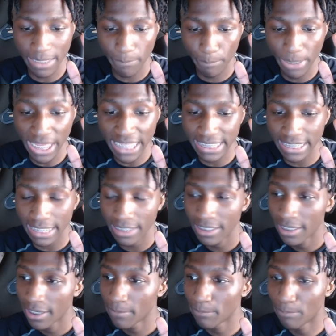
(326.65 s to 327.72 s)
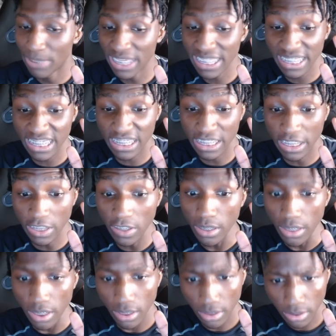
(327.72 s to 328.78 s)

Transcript: piss. Piss is good?